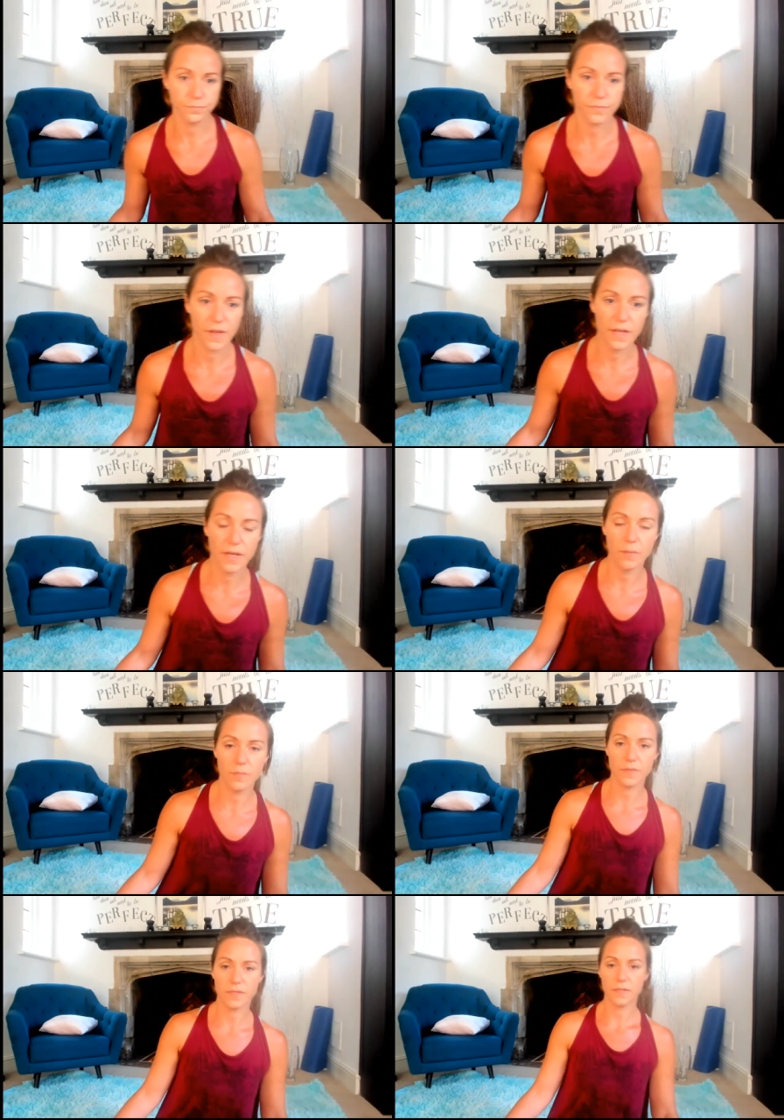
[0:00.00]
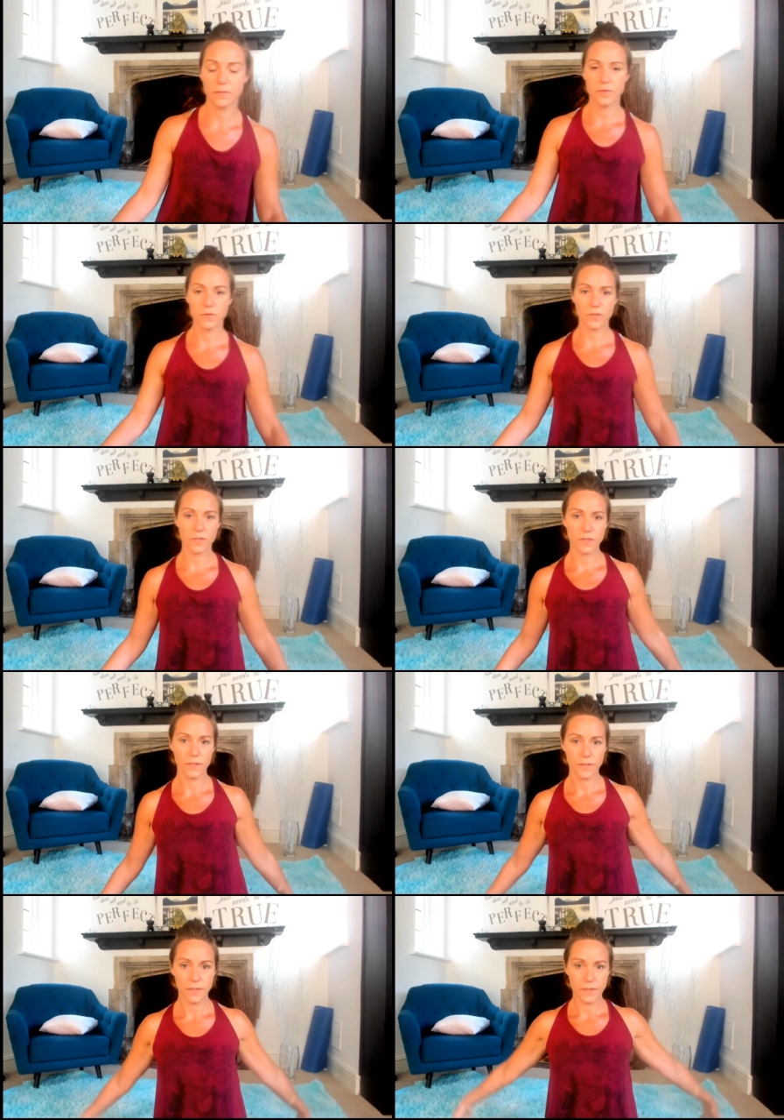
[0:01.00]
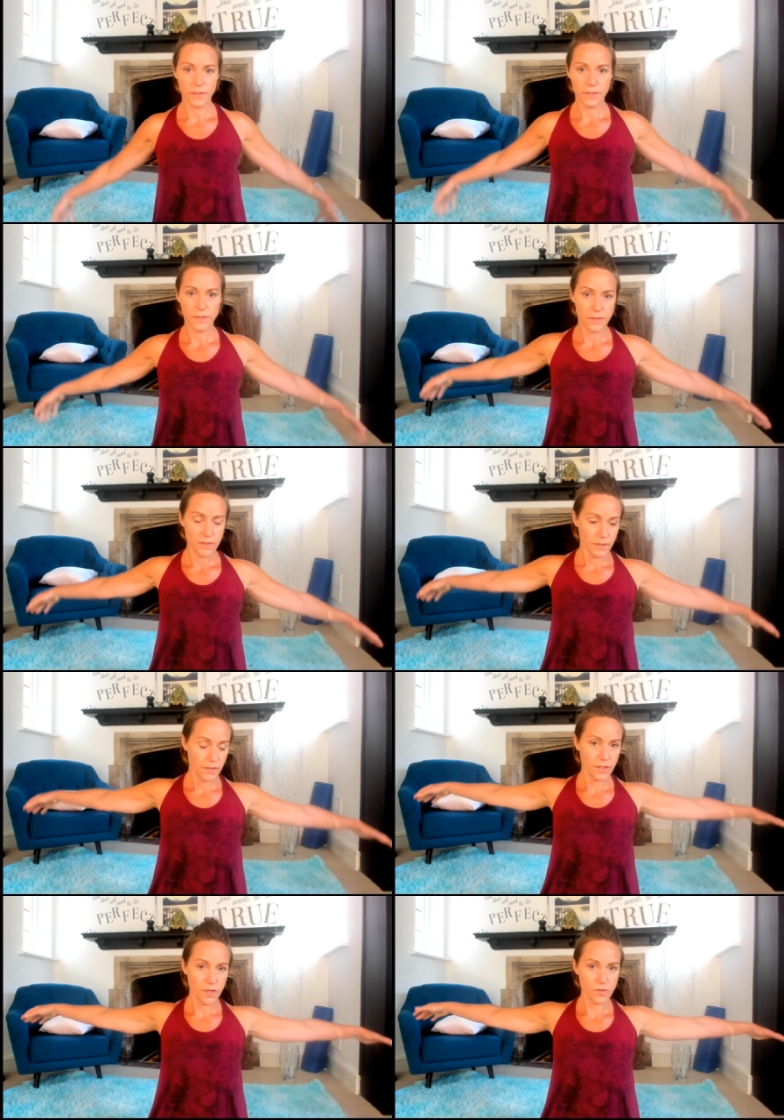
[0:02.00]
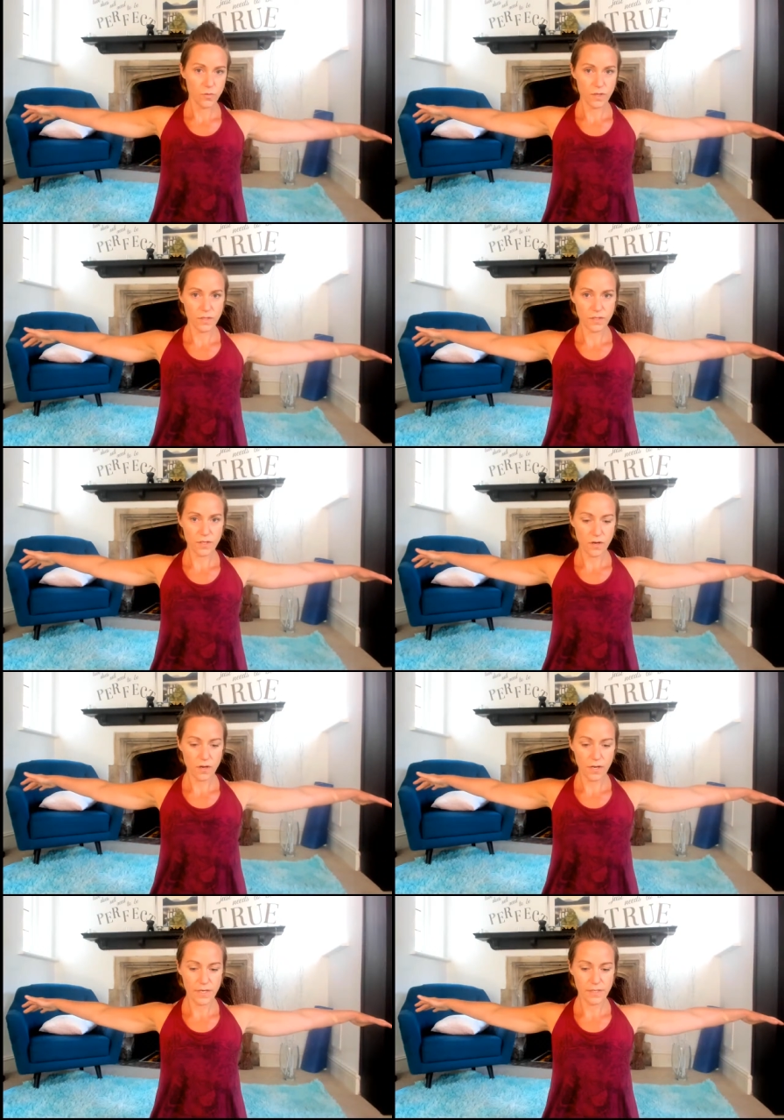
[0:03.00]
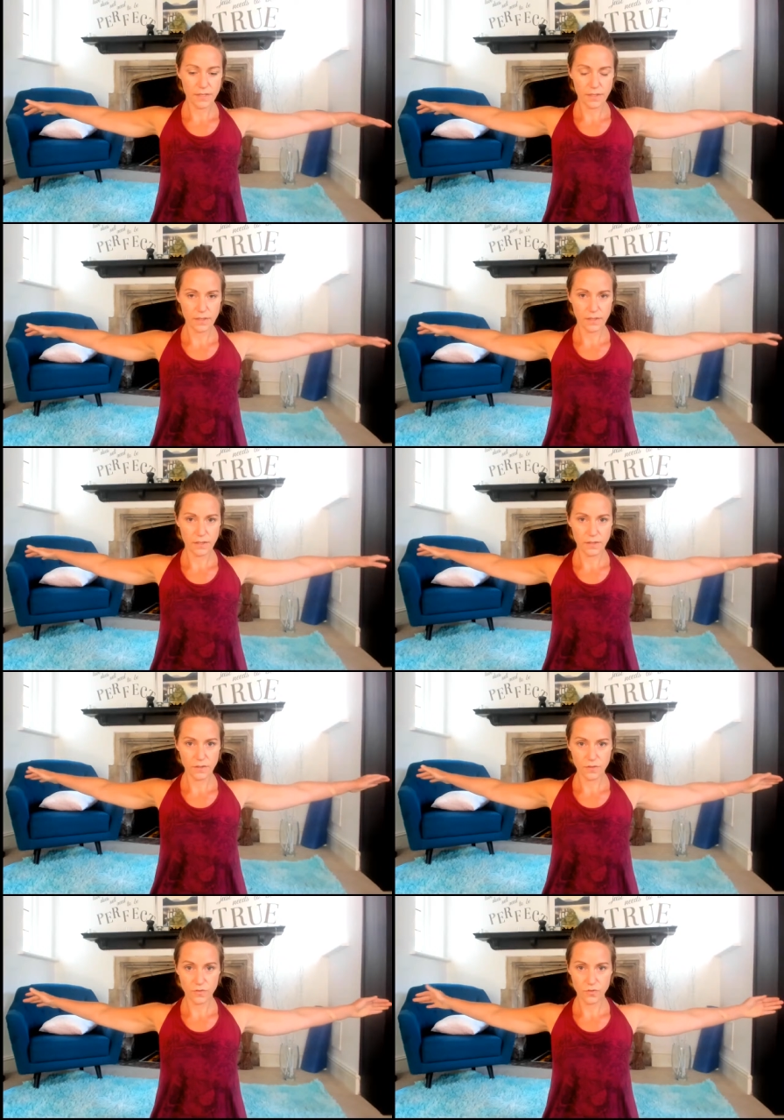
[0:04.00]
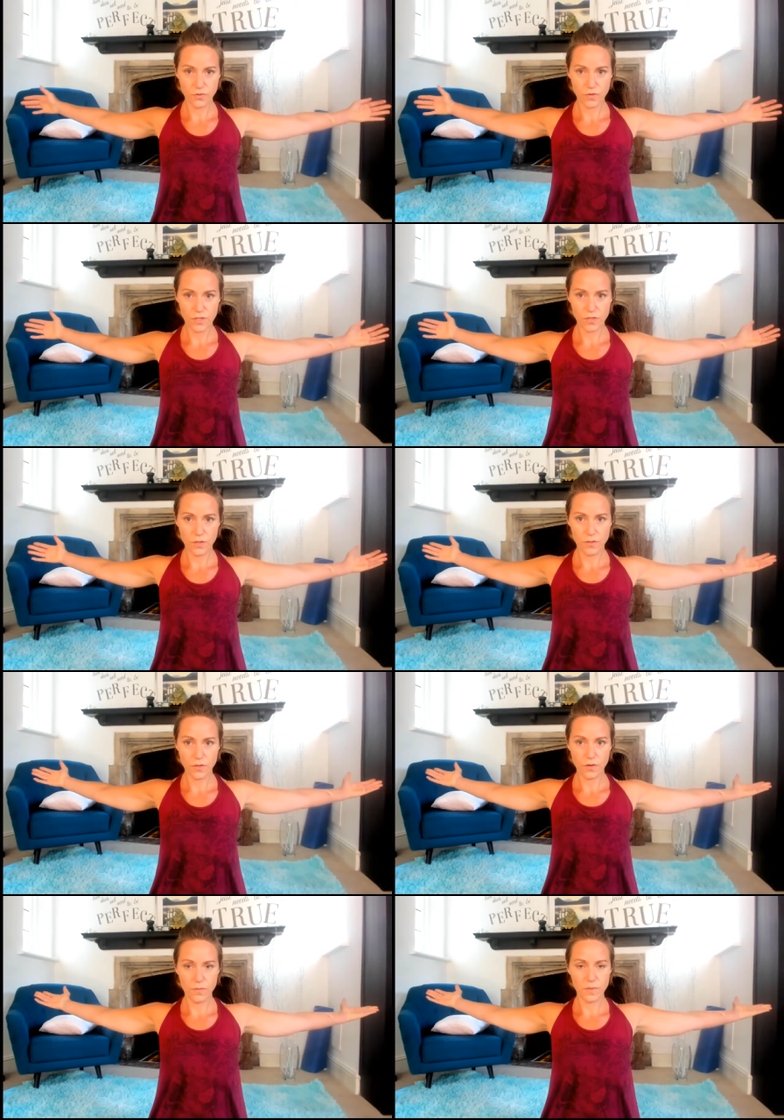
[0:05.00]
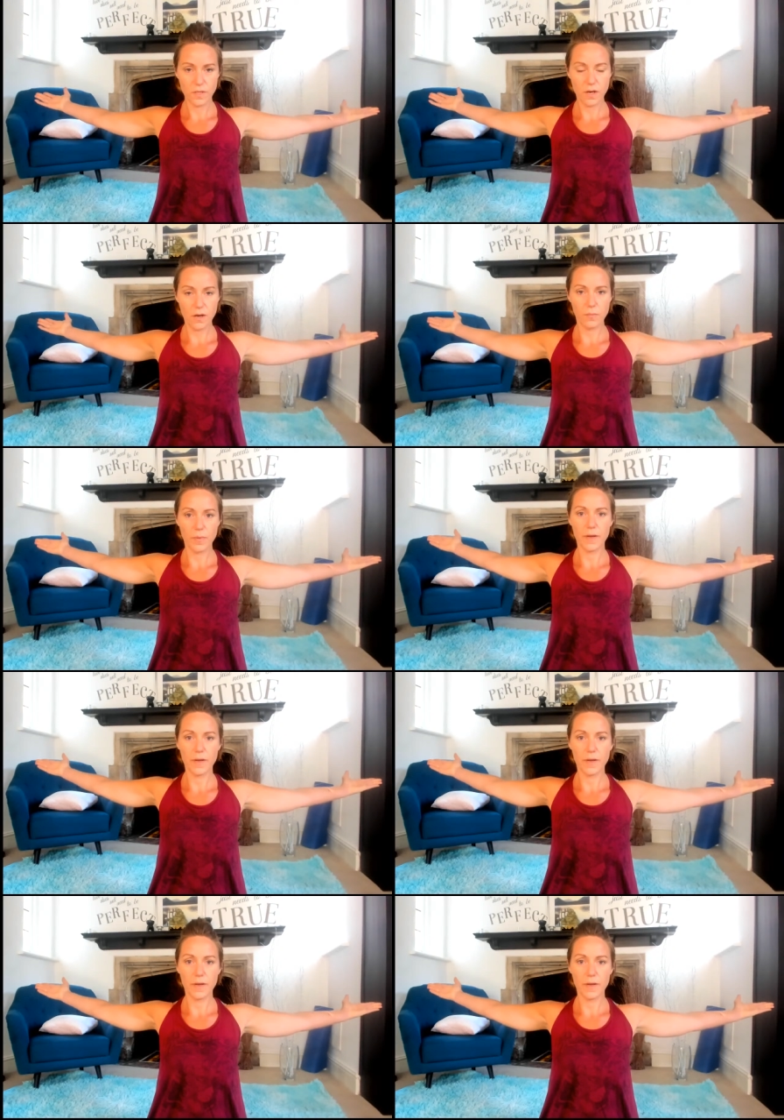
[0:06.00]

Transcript: hips, and then we'll just go to one side. Let's just stretch those arms up.